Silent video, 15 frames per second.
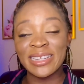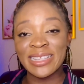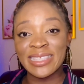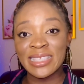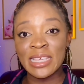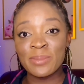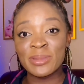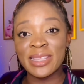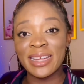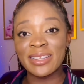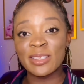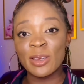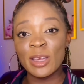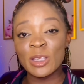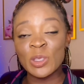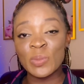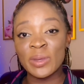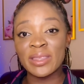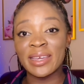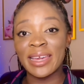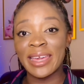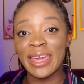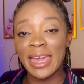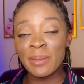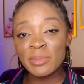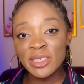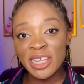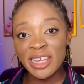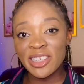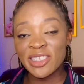the tips that is going to be the game
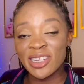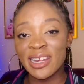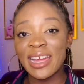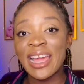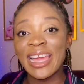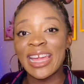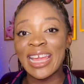changer